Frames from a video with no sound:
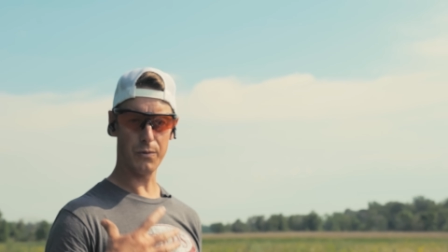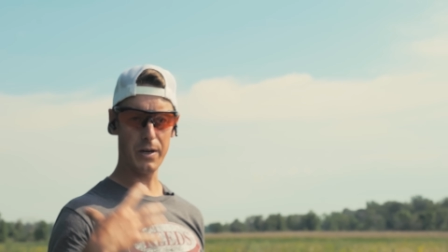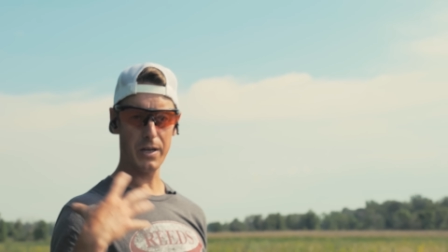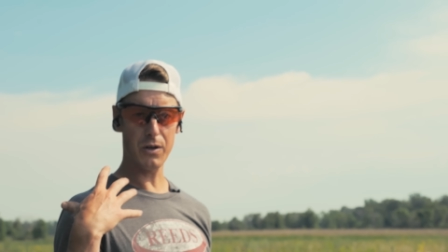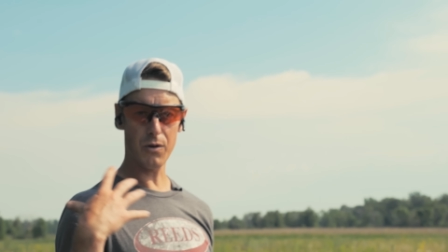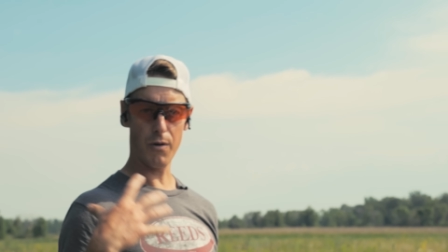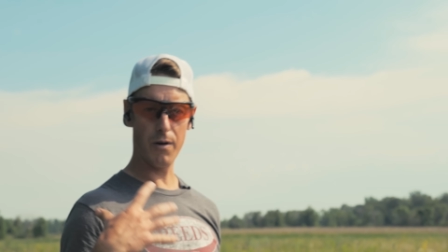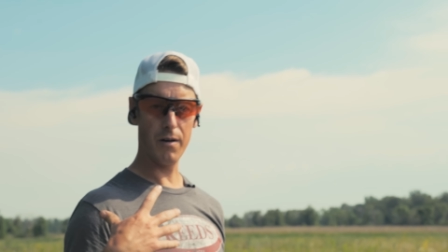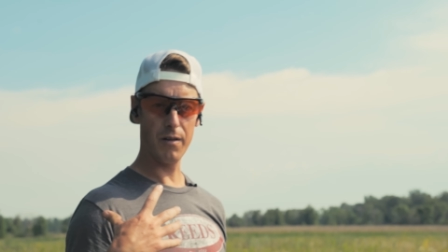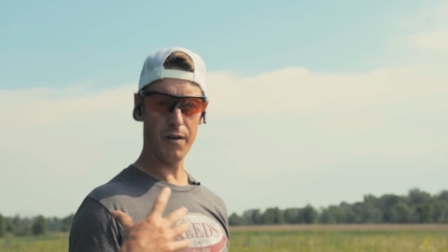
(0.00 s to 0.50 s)

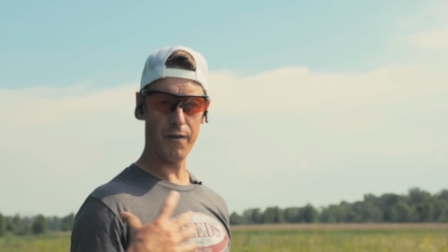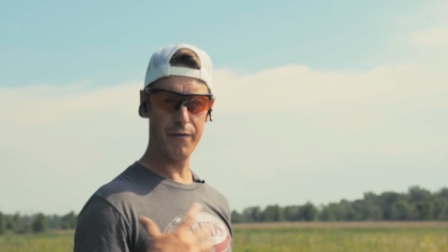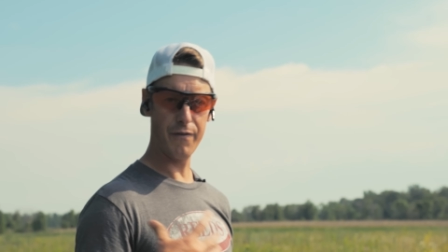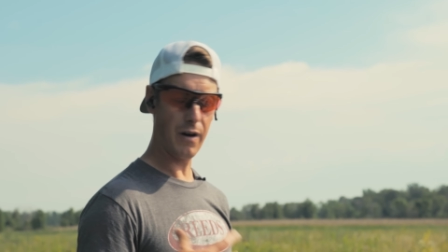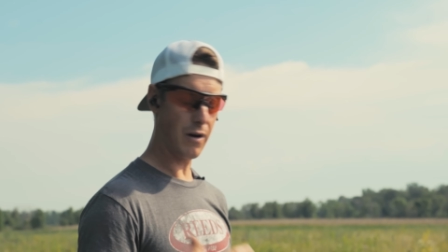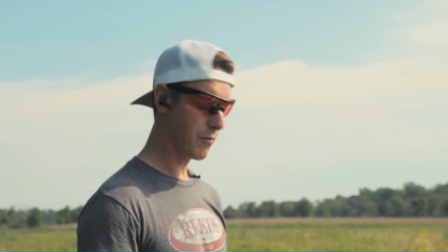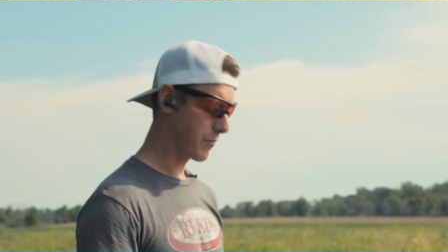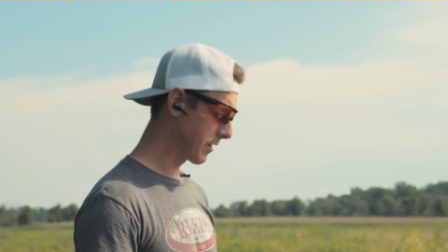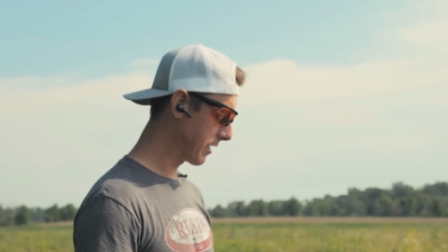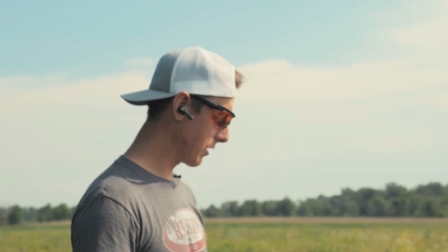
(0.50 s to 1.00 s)
recoil, the
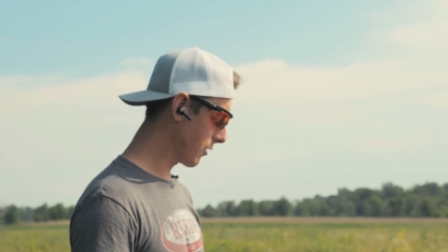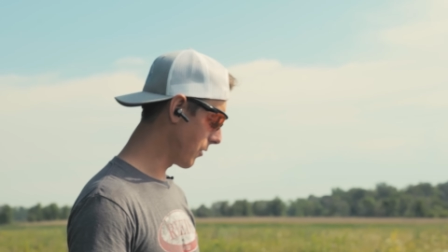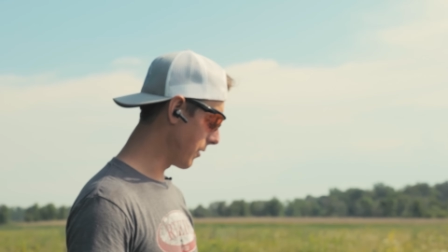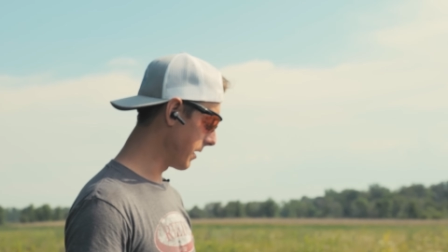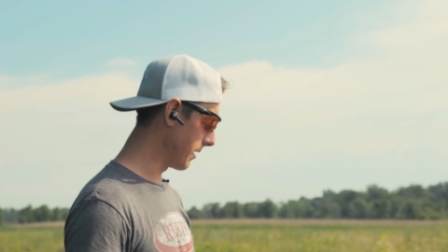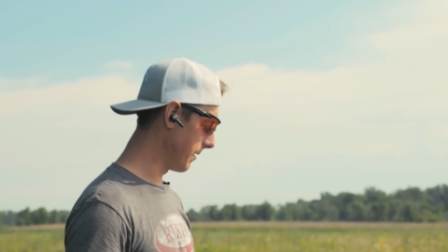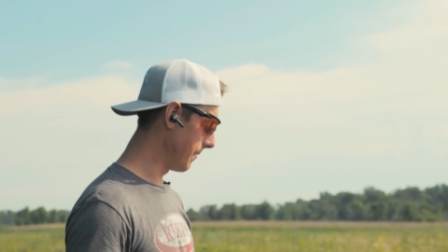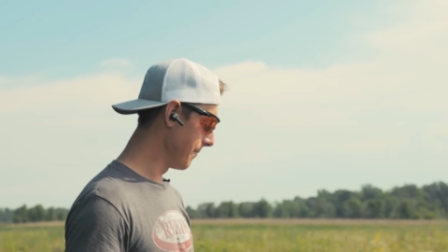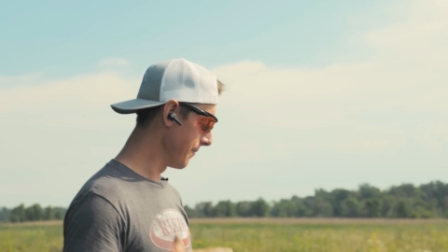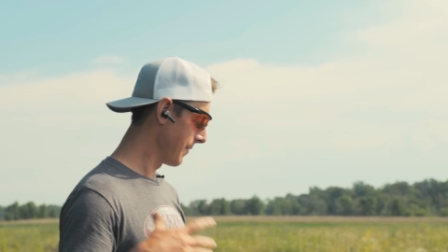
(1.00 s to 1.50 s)
felt
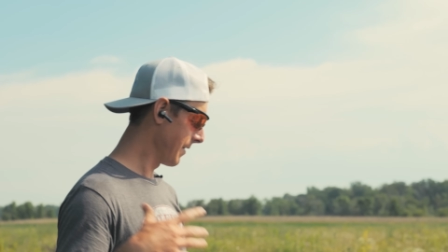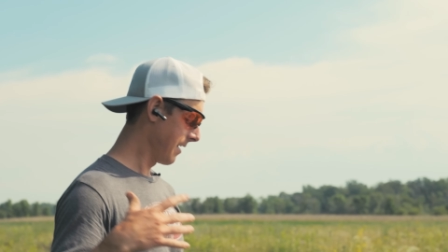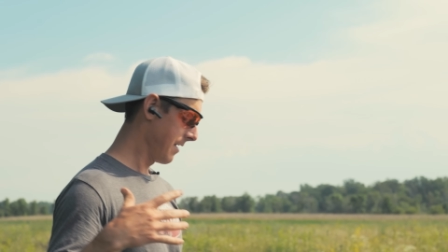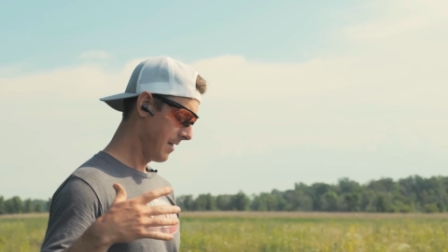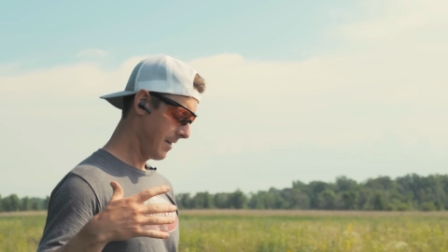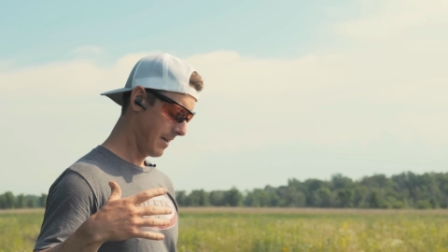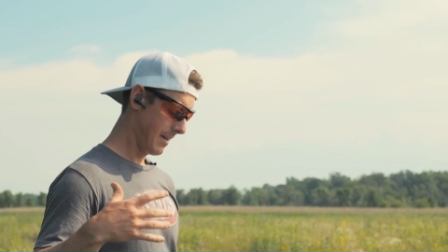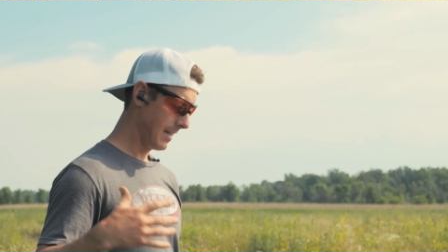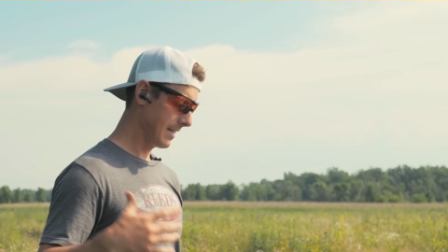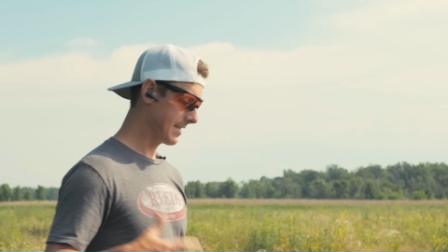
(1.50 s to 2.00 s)
recoil,
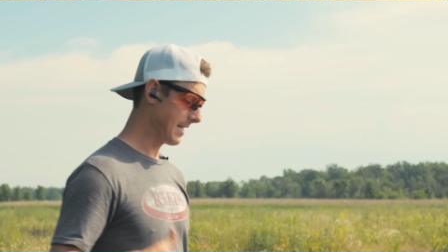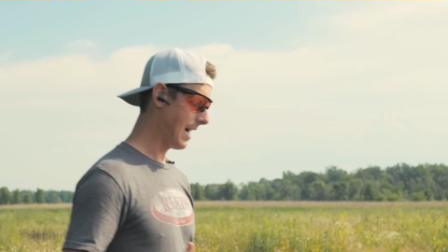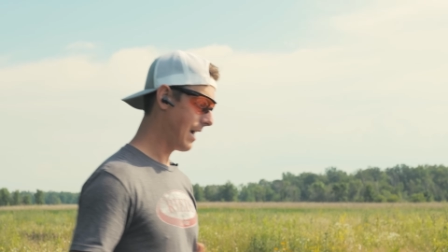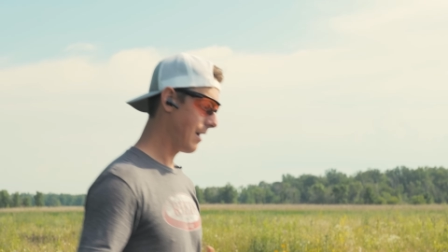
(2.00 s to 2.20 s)
is